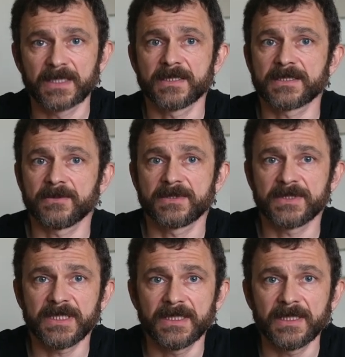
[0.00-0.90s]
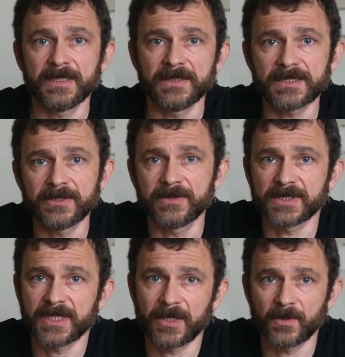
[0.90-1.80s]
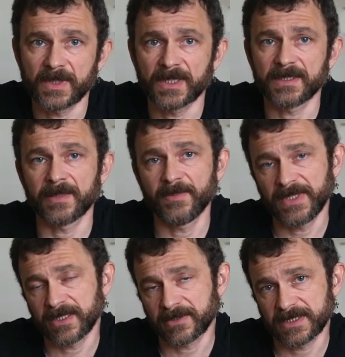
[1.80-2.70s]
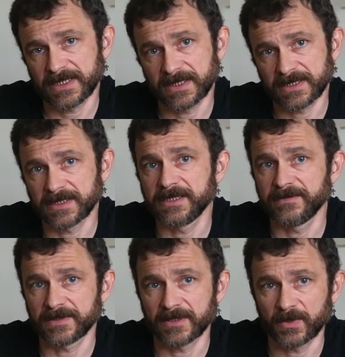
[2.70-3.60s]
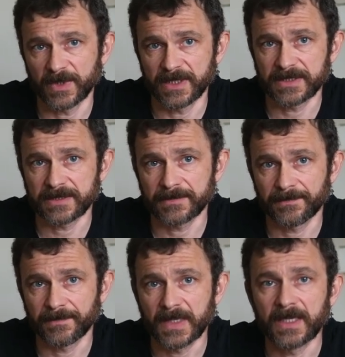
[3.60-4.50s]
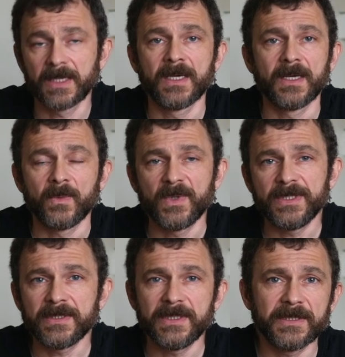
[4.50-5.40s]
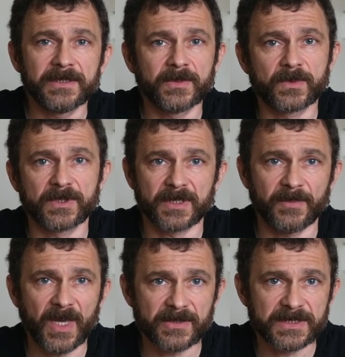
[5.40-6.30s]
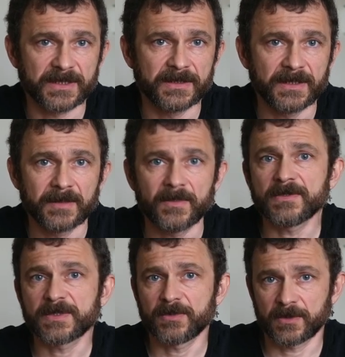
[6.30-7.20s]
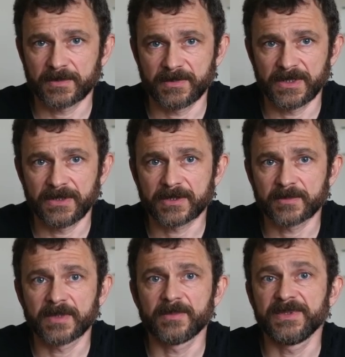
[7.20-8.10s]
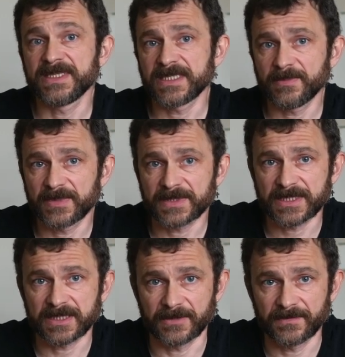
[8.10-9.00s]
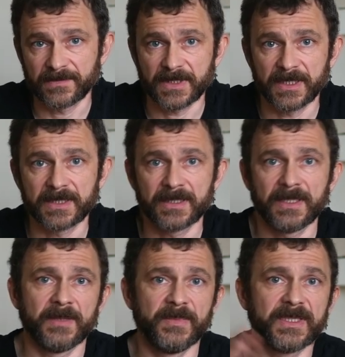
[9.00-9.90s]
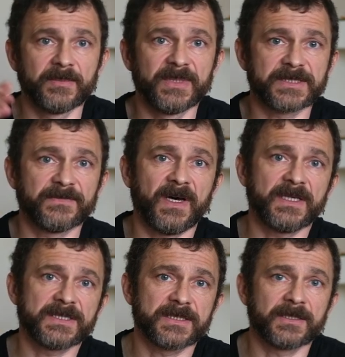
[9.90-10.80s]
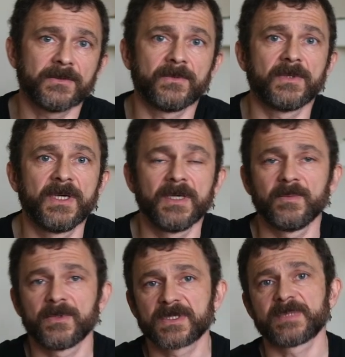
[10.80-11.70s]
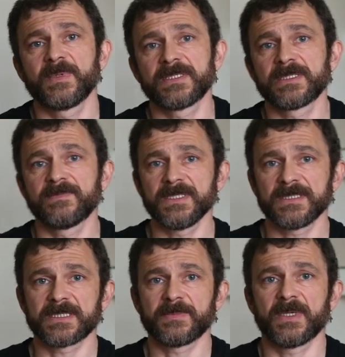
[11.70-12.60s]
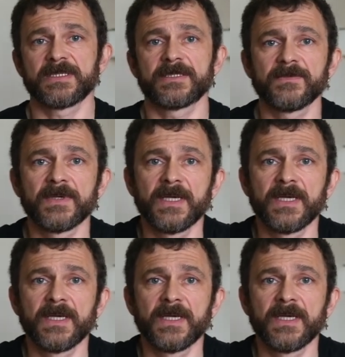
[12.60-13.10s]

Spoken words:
So today, let's look at how we can compare ideas in different ways. When you hear the word comparison, most probably you remember the simple stuff like bigger, better, faster, or more expensive, less expensive.